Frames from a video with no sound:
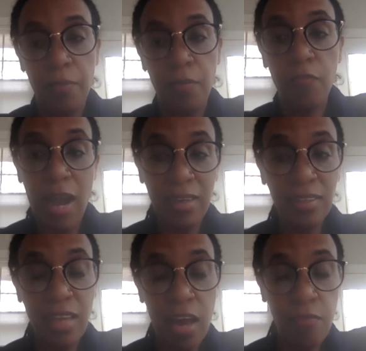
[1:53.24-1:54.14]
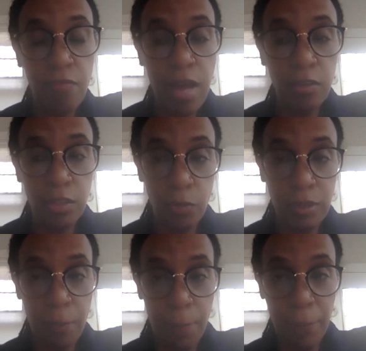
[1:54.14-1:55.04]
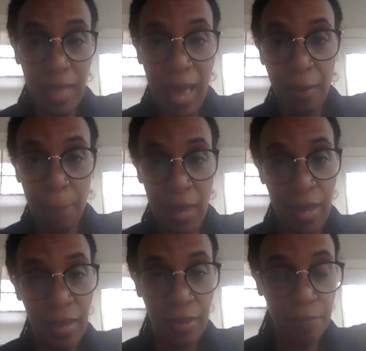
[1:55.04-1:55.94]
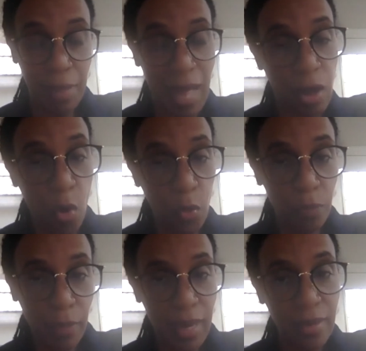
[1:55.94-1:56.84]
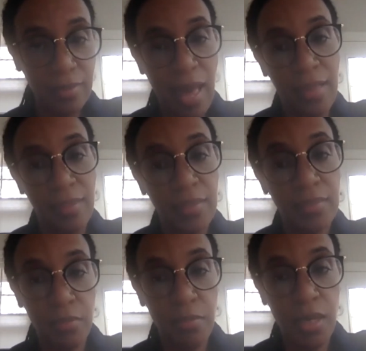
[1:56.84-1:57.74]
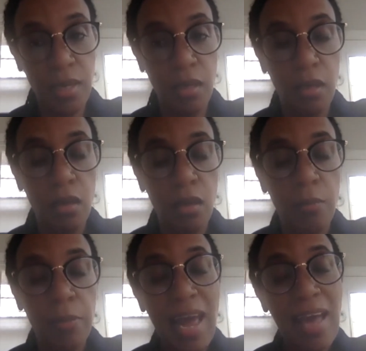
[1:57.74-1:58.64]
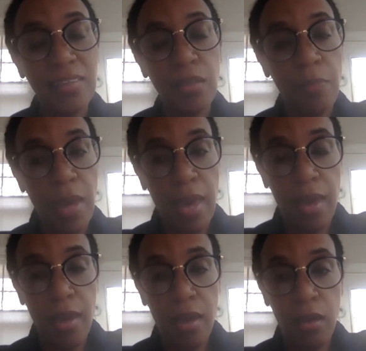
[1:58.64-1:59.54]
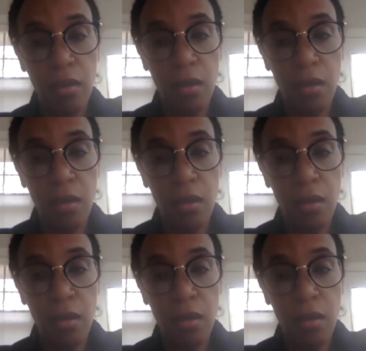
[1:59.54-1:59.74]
Finally, I found there was a Black bank, a Black owned bank that lent to me, but I had to pay